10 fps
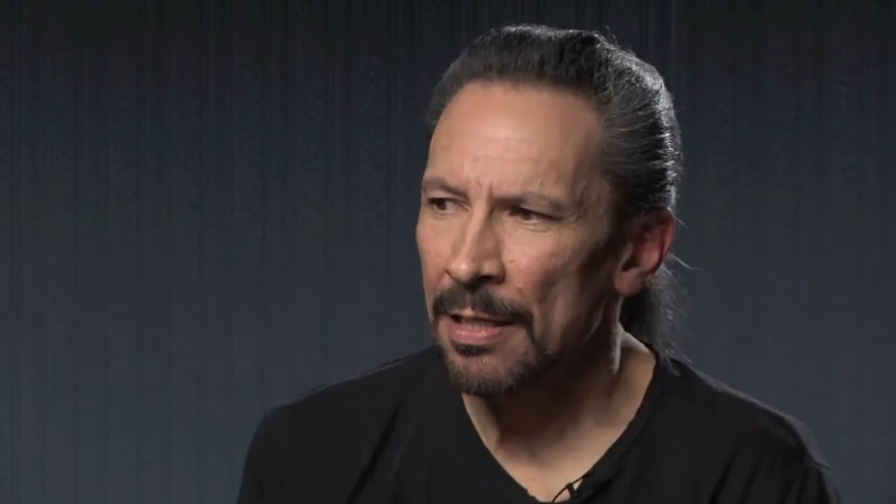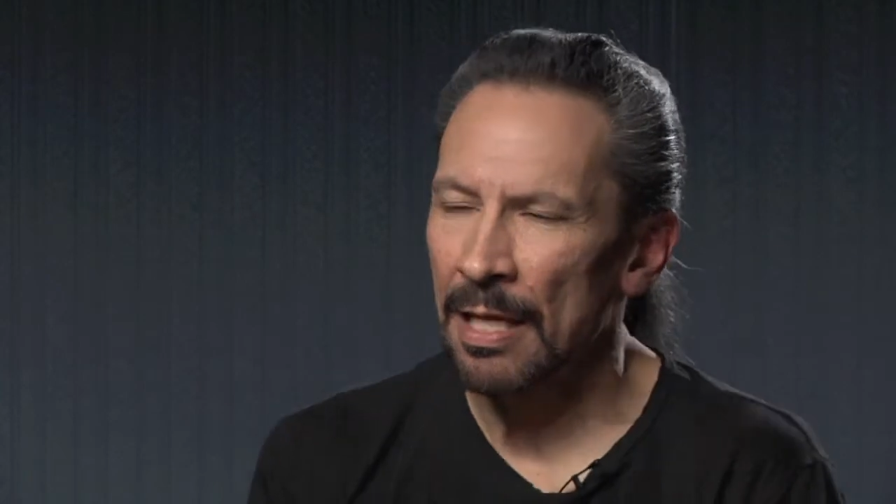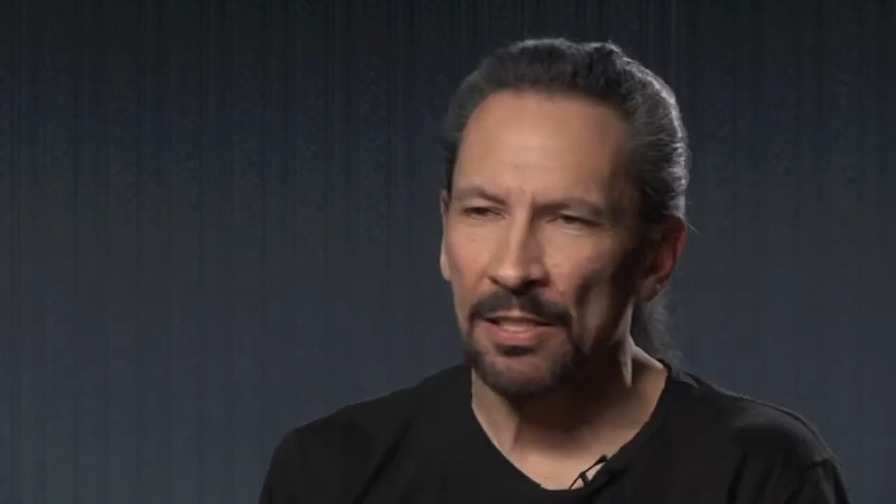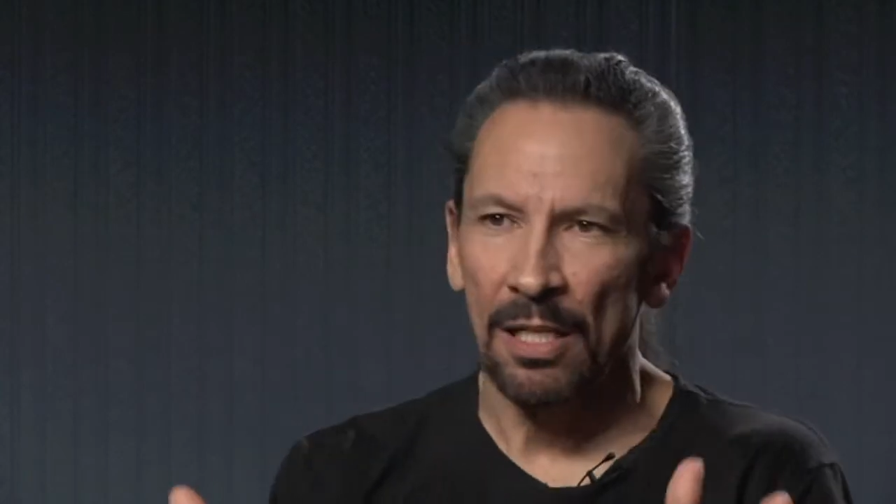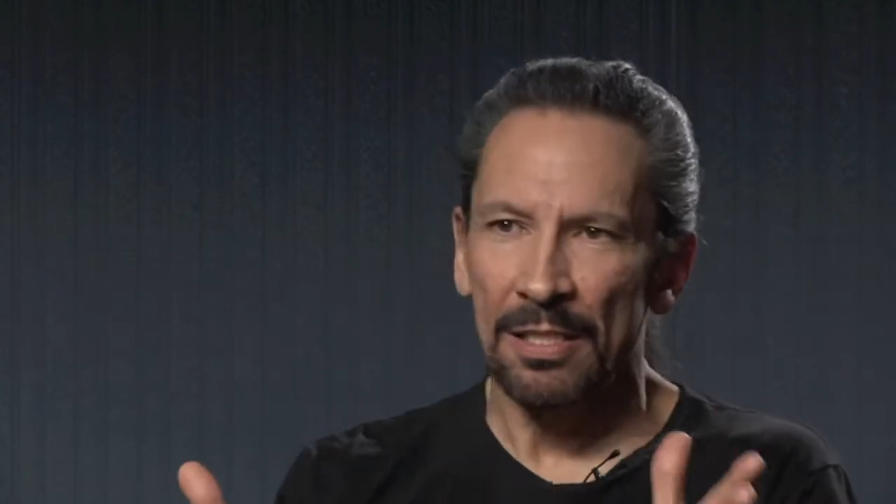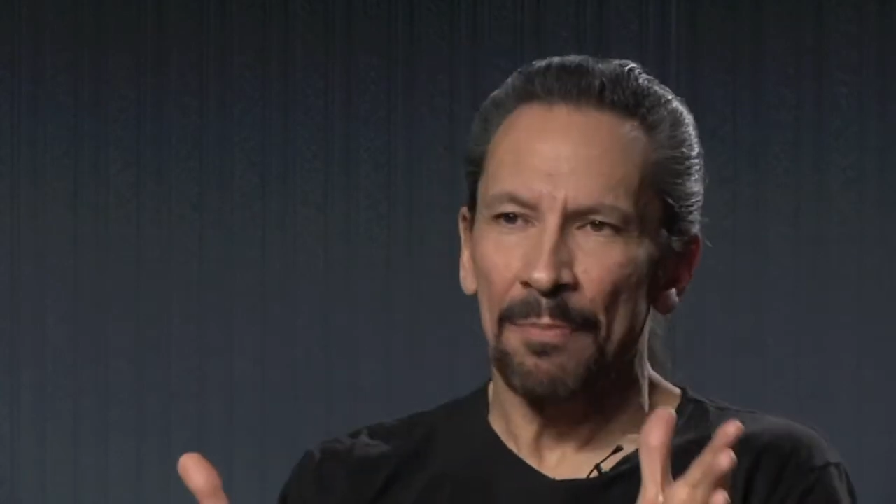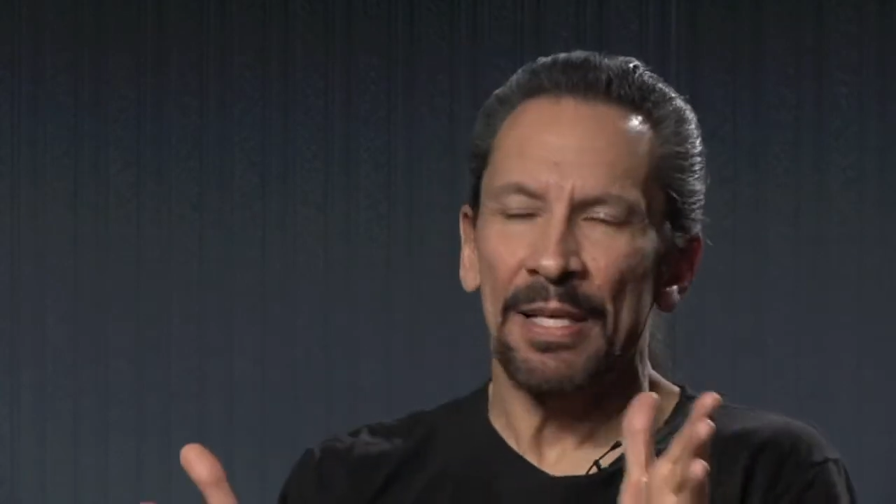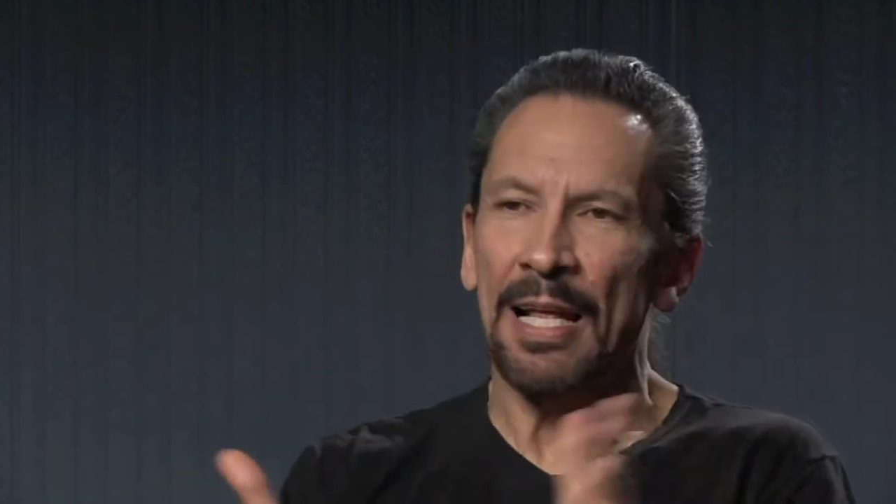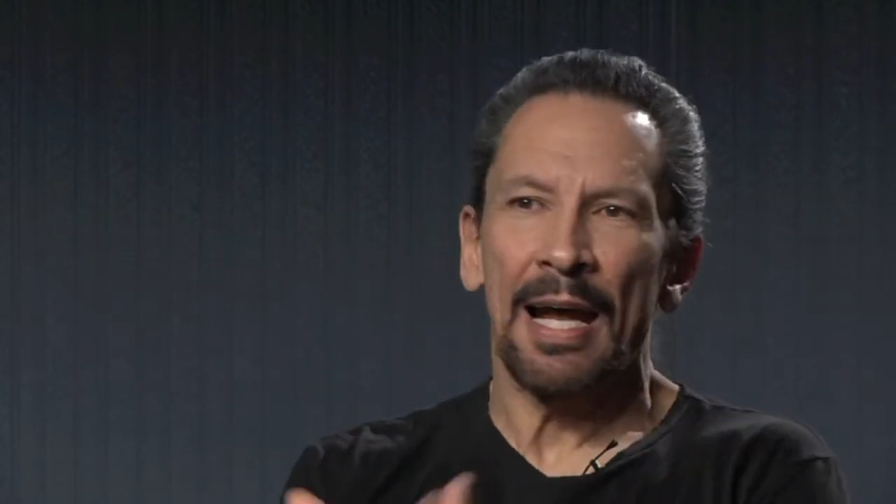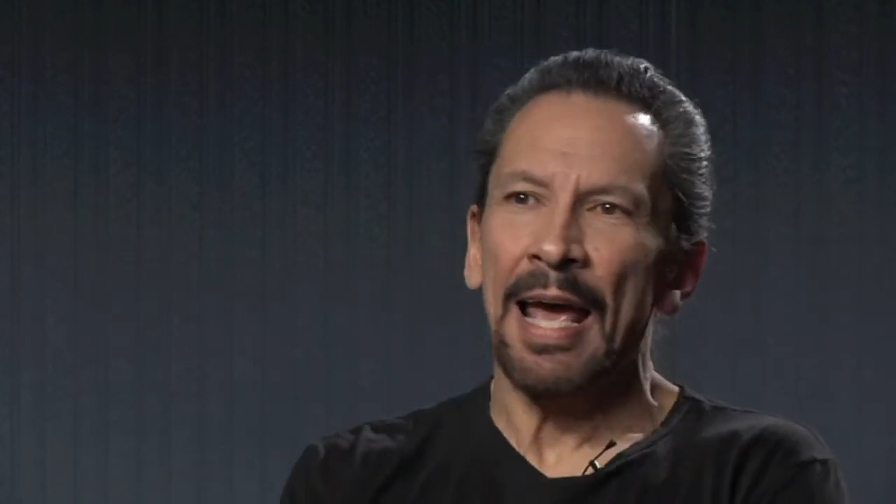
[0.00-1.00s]
that's not
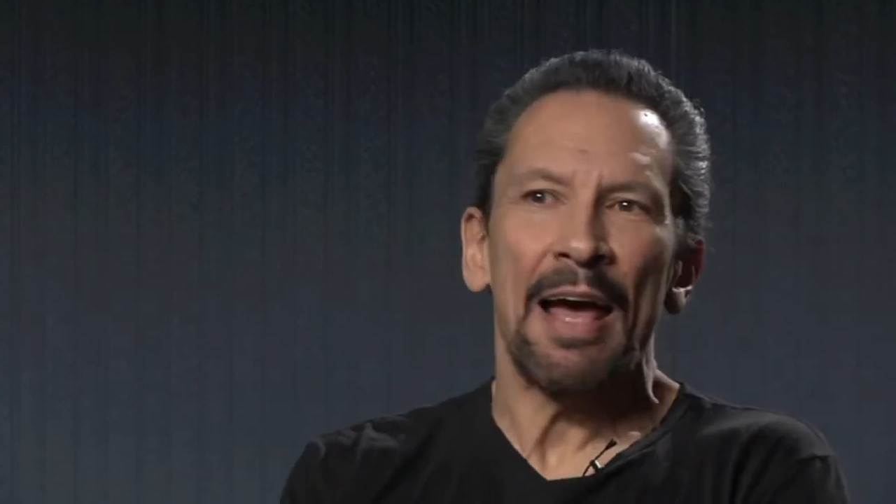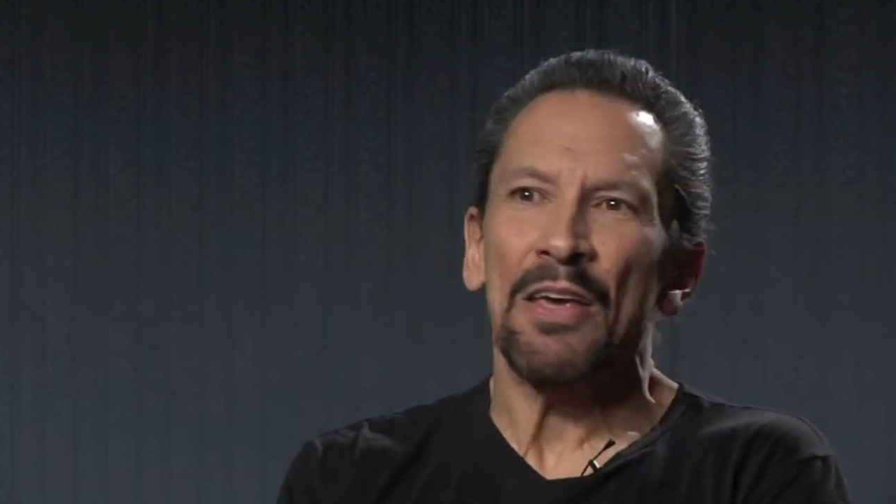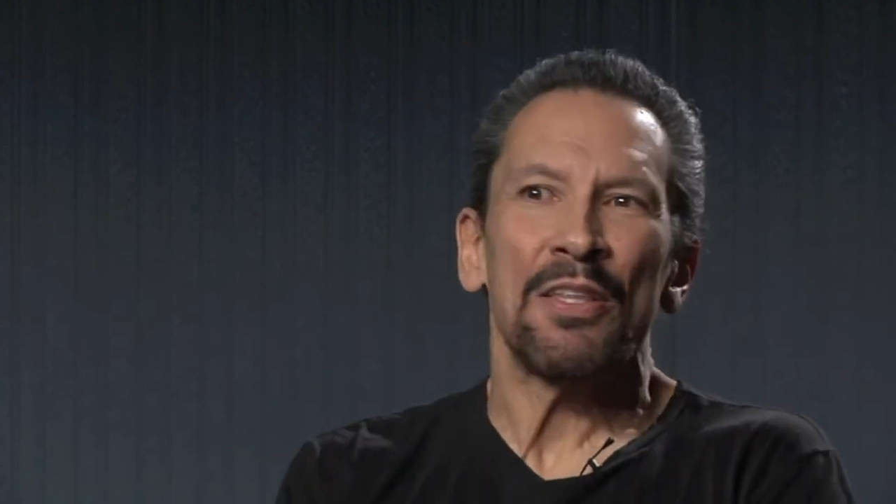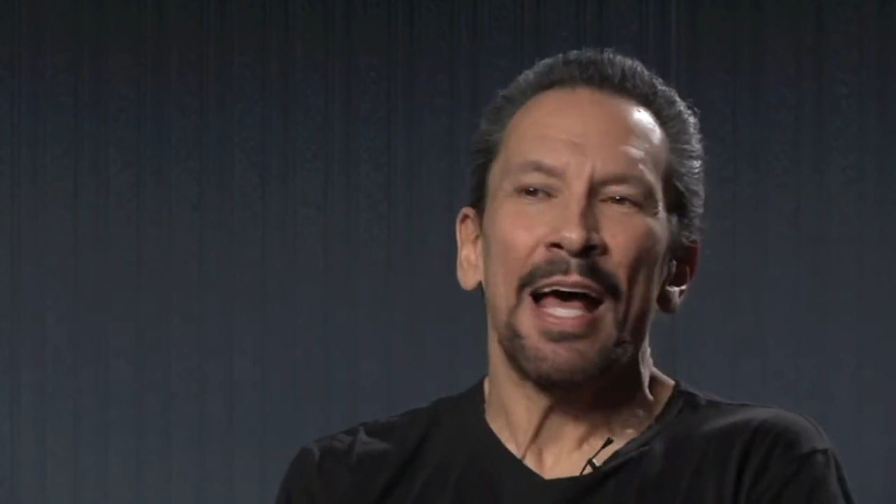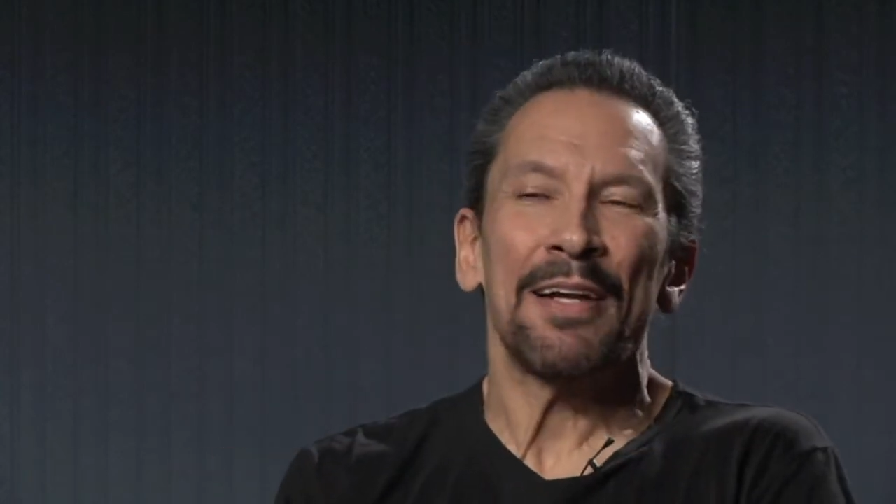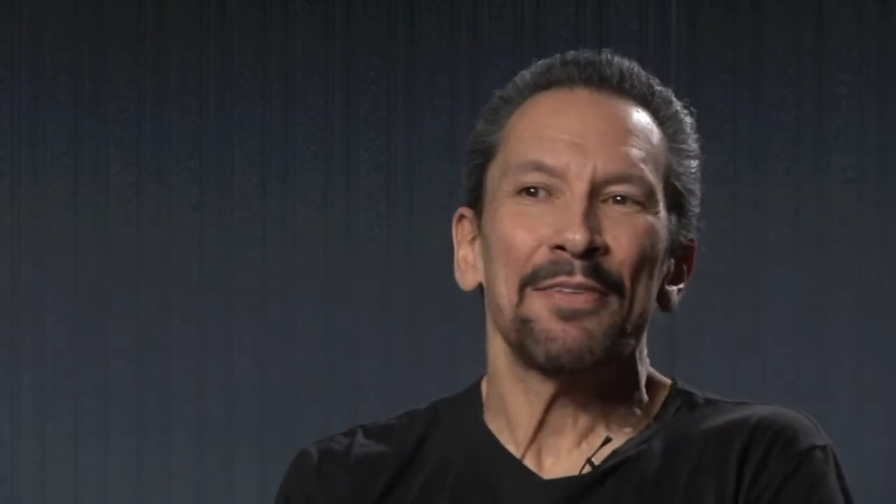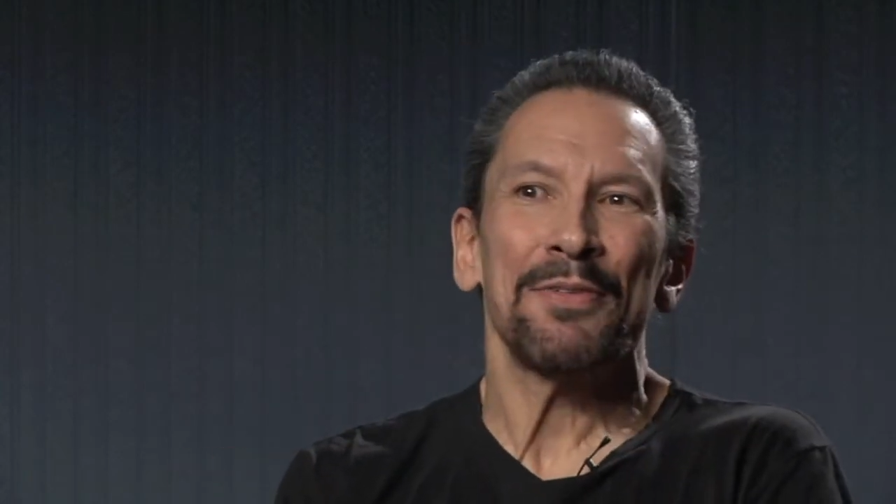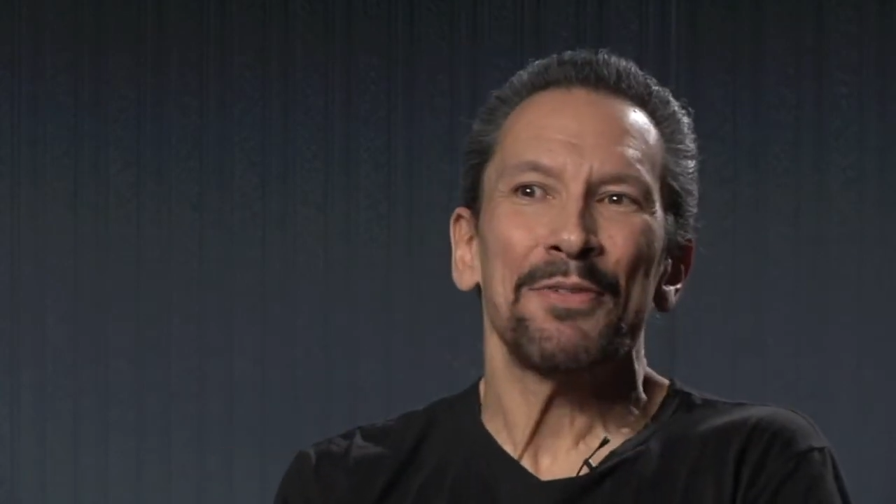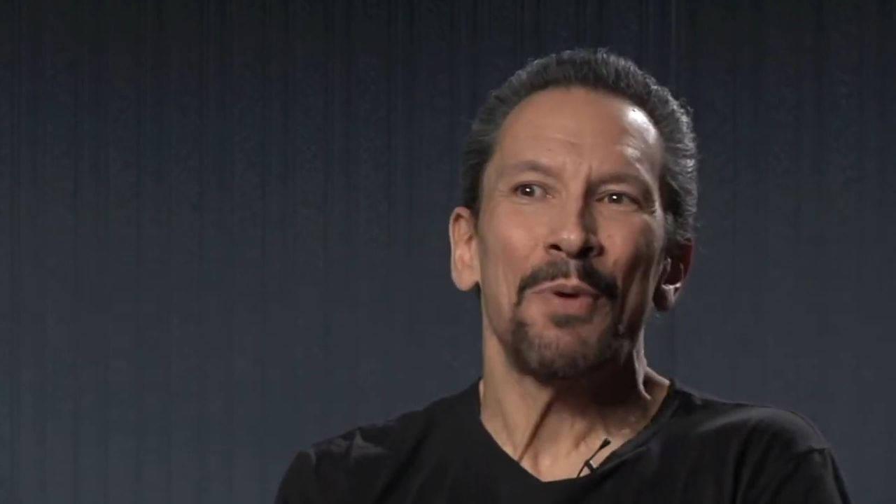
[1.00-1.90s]
something that, I ha that